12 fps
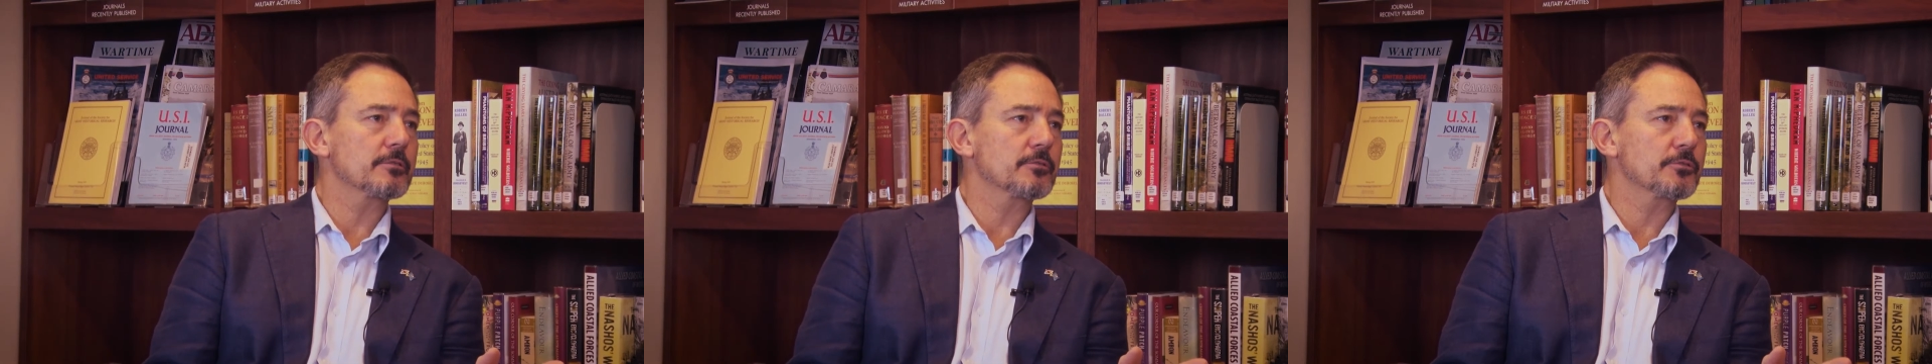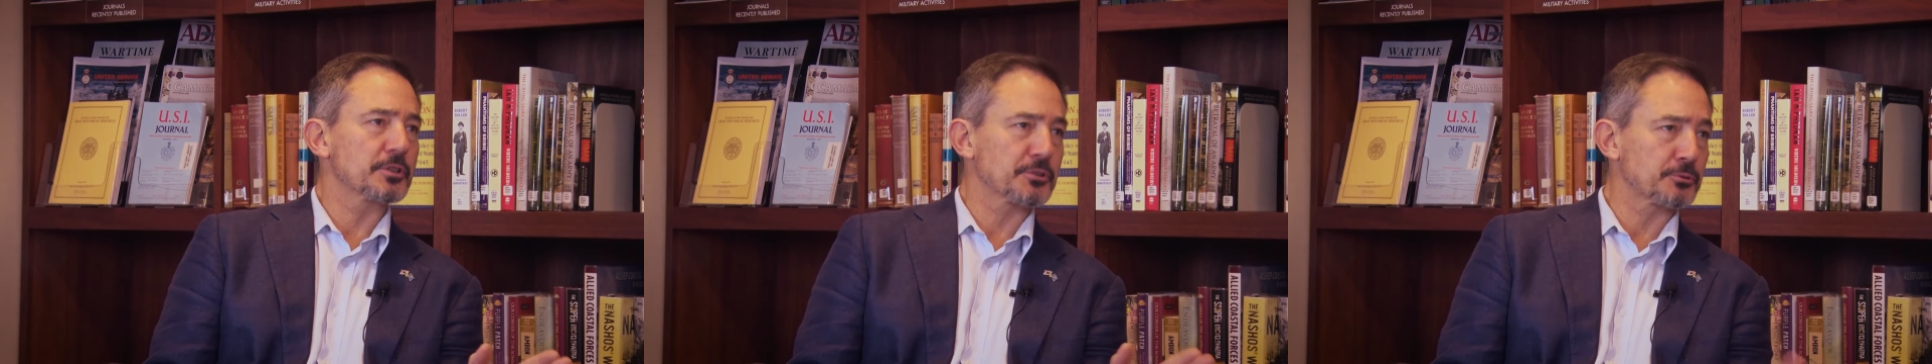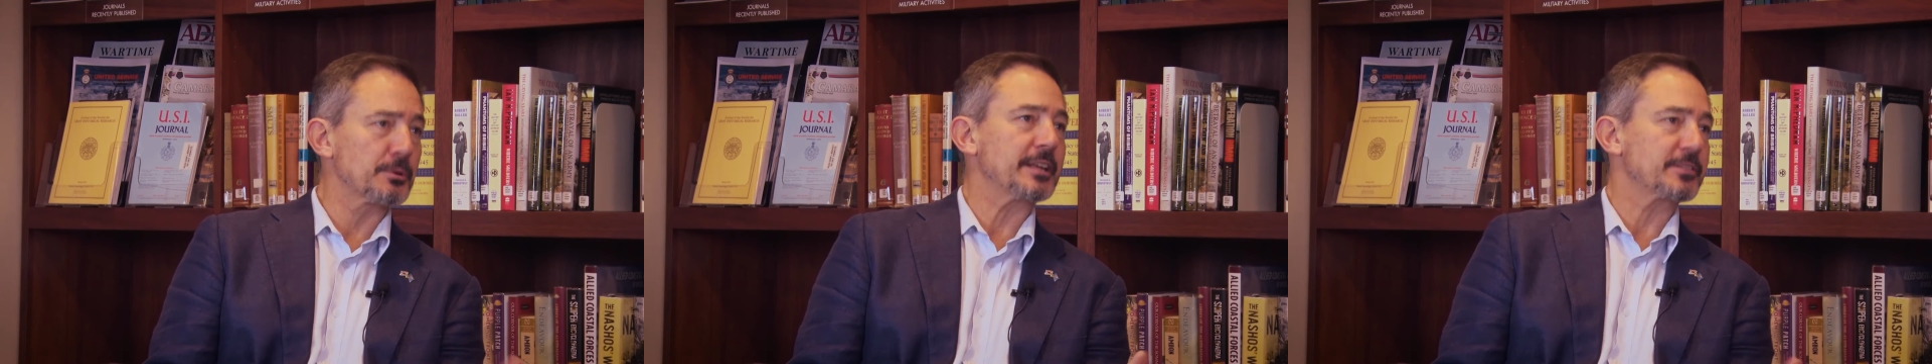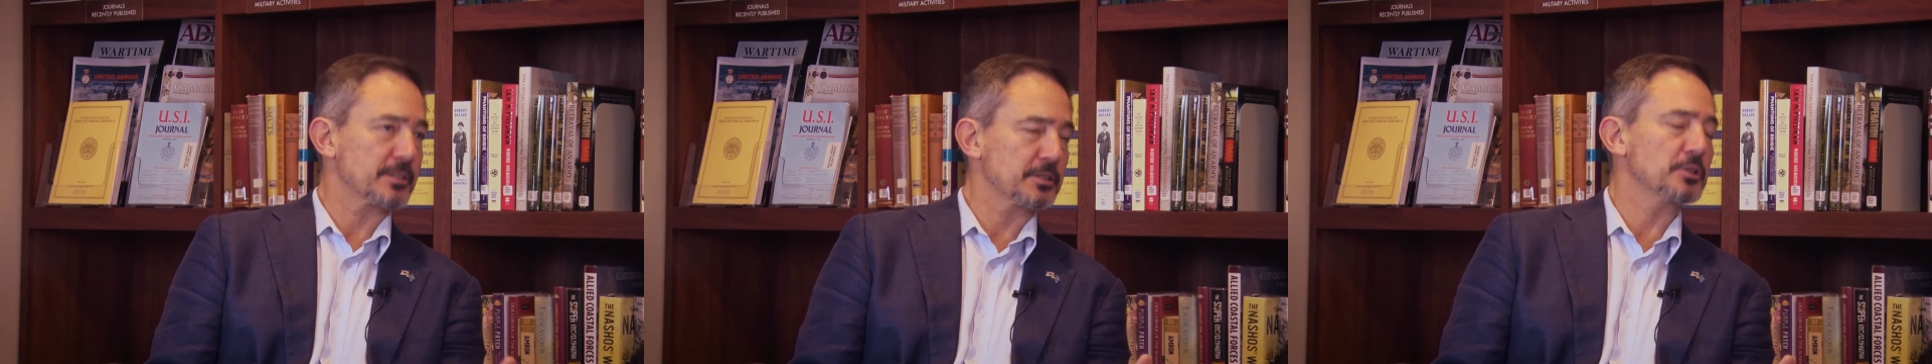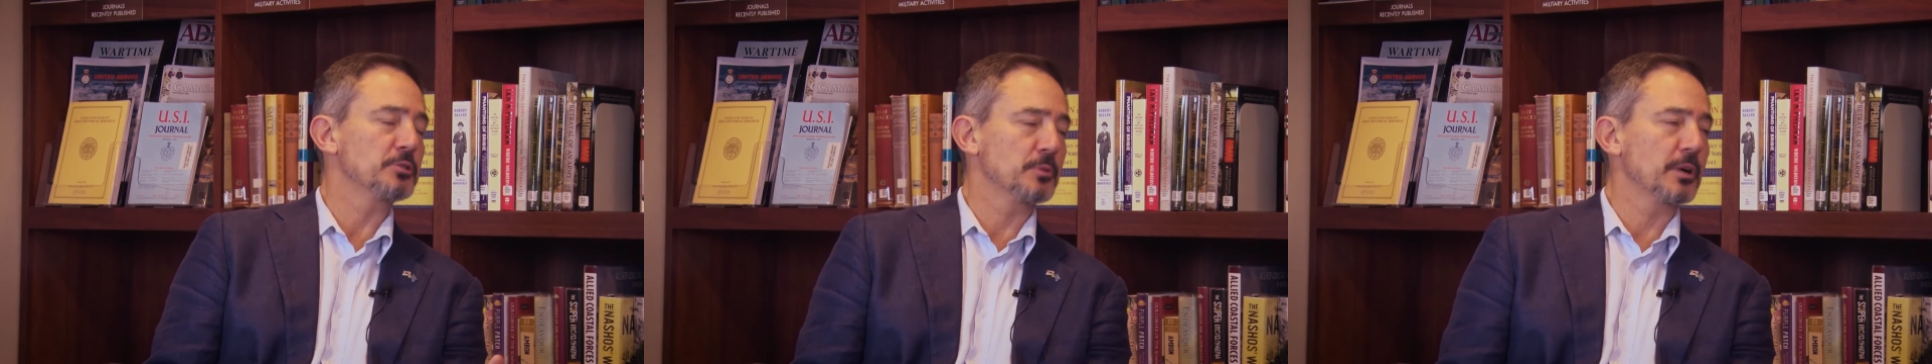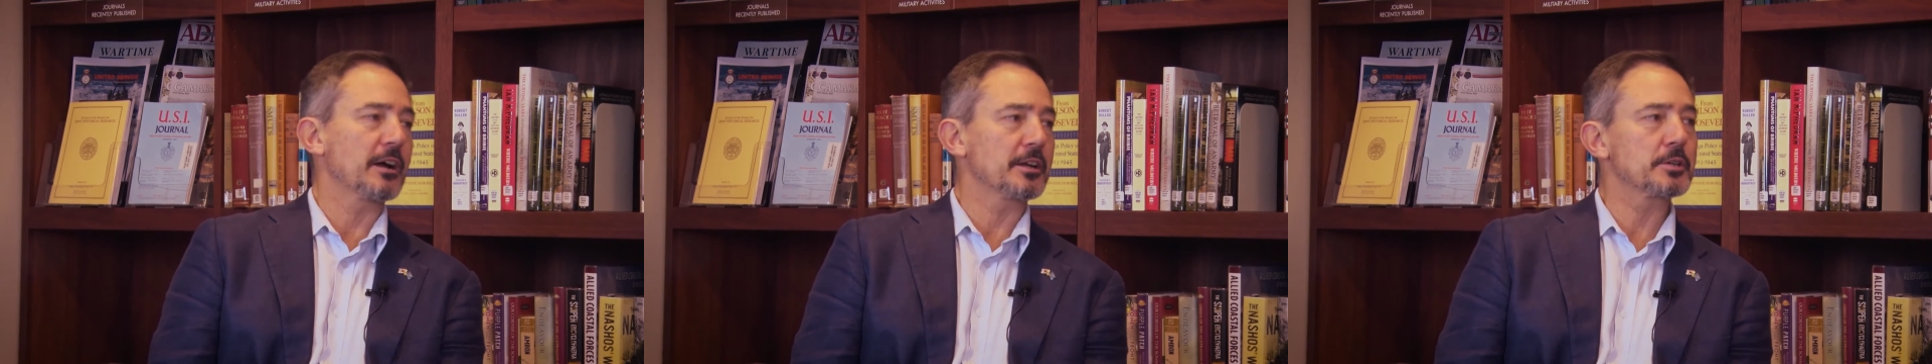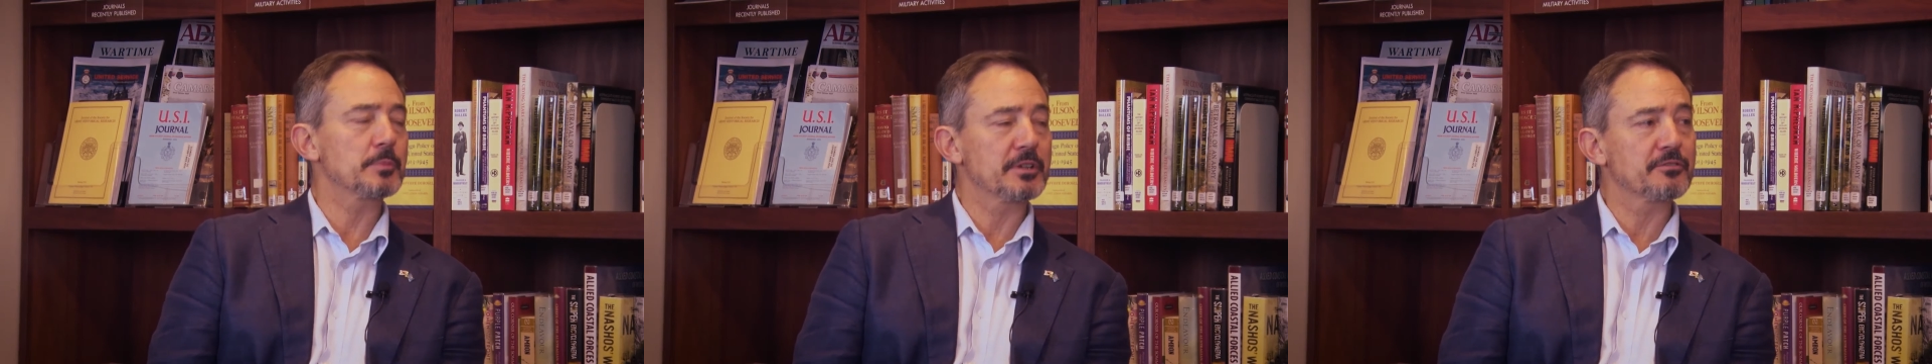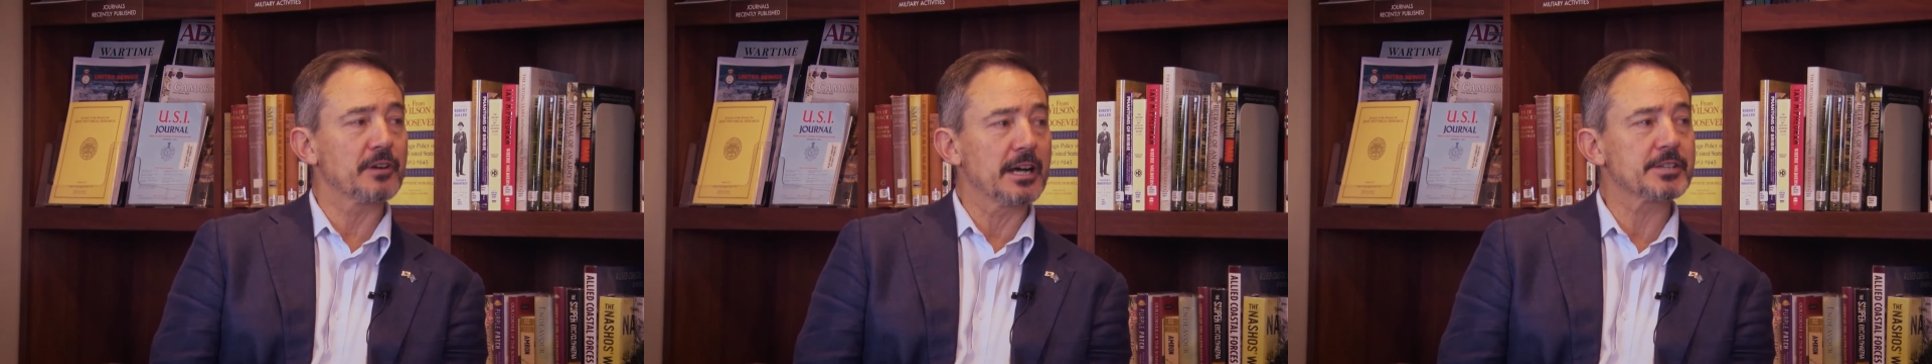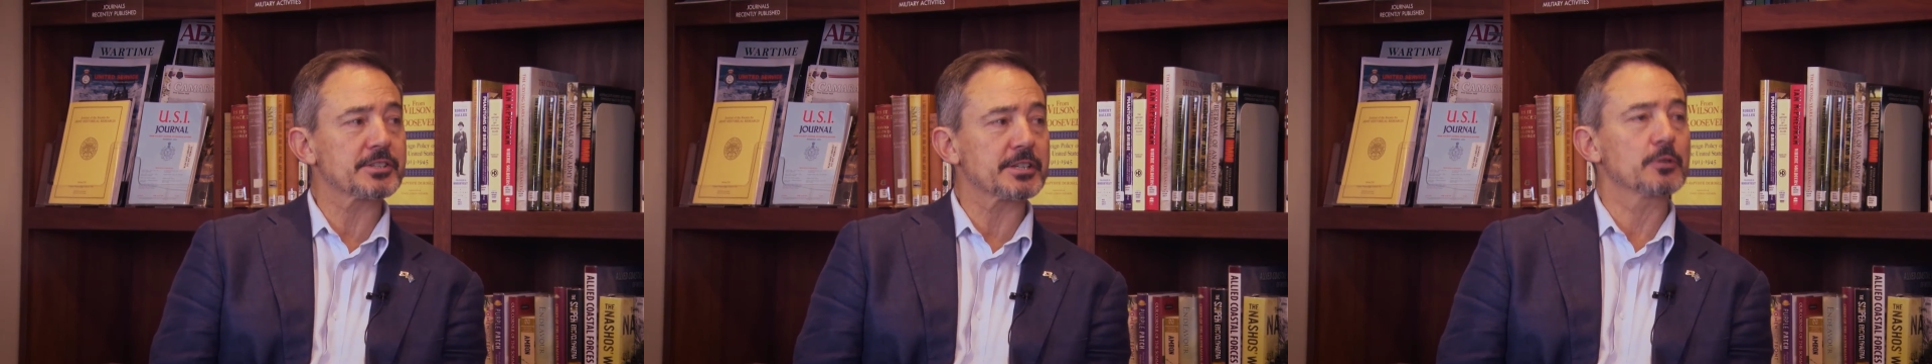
the threat that you were going to be facing,